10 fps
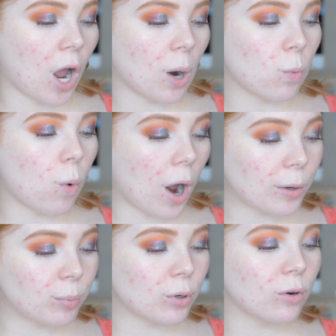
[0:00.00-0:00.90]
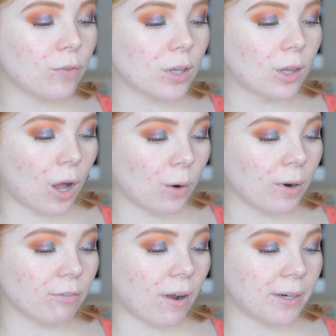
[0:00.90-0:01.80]
Our waterproof long
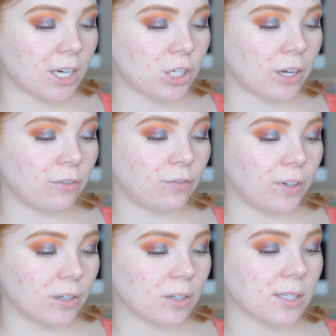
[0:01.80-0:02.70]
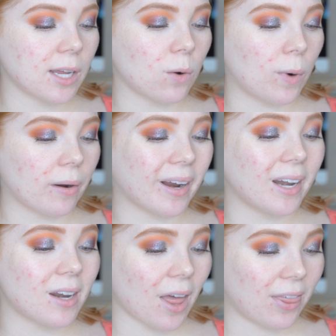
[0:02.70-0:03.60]
wear foundation feels like
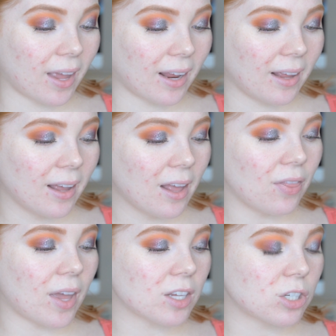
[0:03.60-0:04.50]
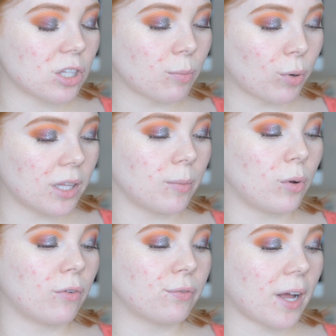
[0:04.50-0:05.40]
wearing nothing thanks to the
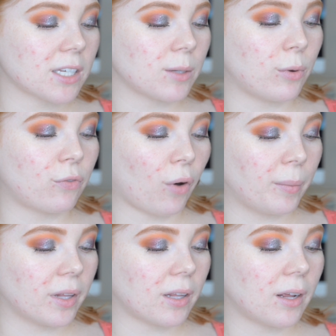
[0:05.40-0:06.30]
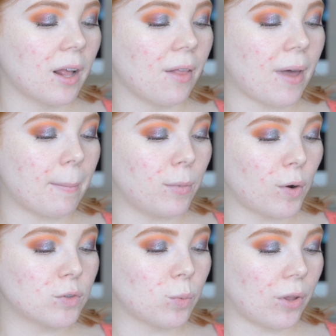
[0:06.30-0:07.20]
breathable, flexible formula that
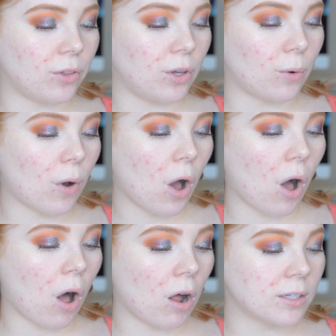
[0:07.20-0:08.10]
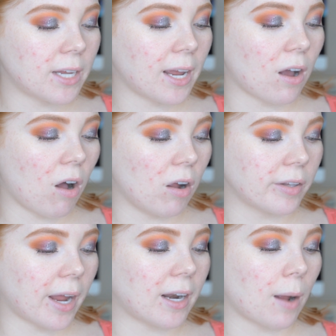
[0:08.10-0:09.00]
moves with you all day, all
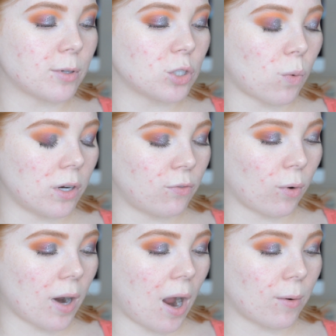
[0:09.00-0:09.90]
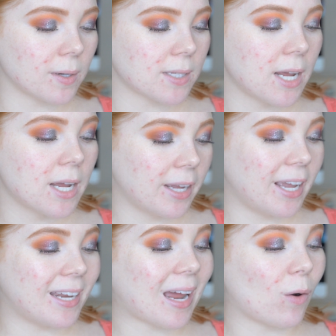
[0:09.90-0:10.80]
night, up to 24 hours.
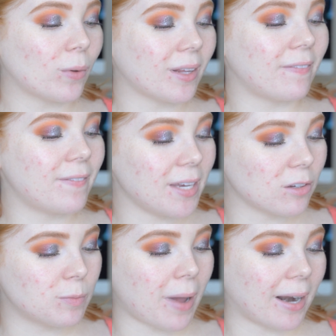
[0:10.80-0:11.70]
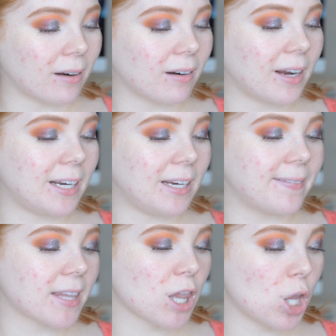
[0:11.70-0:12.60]
It not only feels better, it
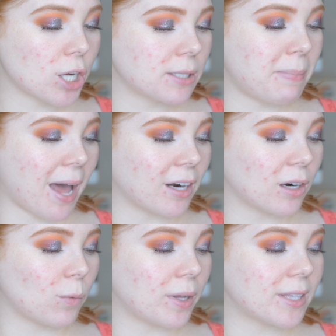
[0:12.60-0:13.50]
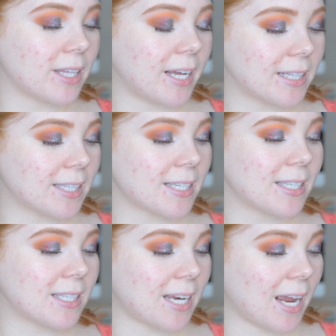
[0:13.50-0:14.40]
even looks better with its
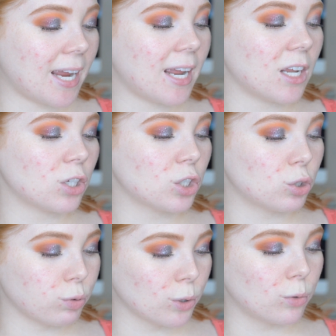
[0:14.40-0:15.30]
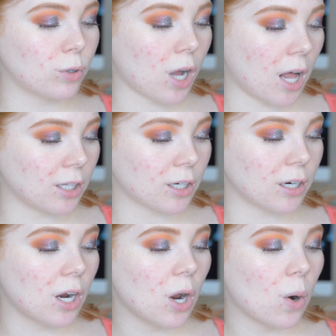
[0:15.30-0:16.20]
Stay True
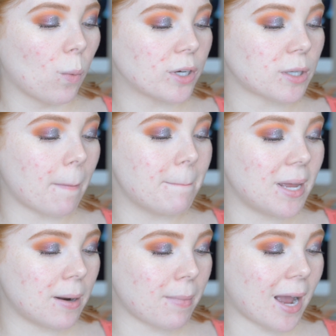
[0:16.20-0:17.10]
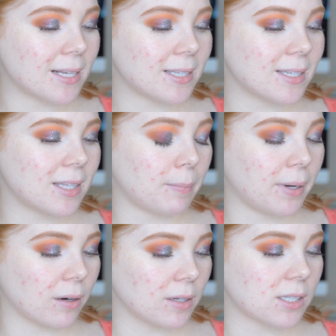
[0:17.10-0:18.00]
color, which minimizes the
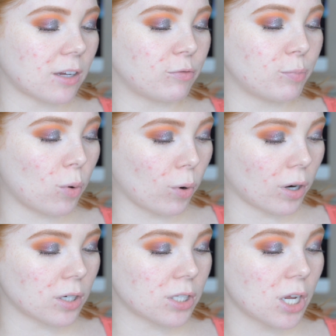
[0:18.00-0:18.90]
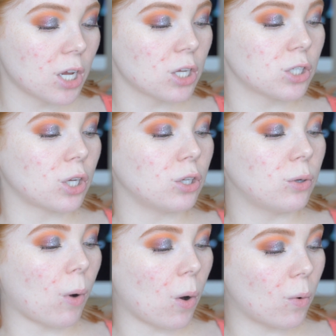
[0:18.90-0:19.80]
appearance of pores so
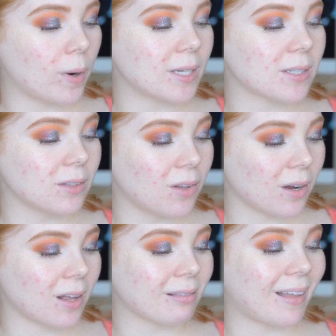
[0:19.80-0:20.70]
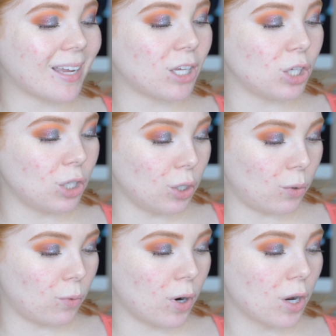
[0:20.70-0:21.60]
you always look like
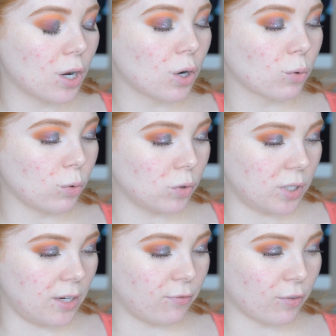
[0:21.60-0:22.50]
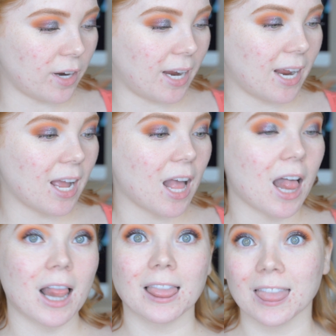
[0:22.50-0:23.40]
you. Cruelty free.
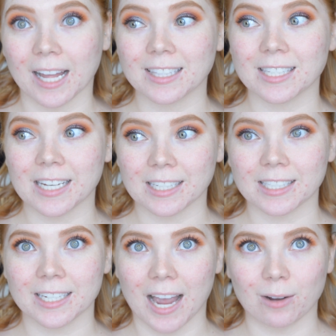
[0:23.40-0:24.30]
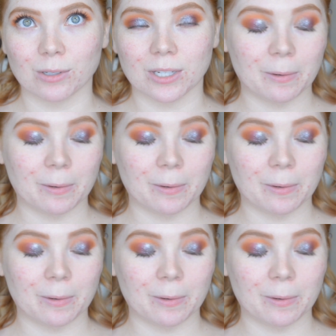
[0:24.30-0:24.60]
Let's test it out.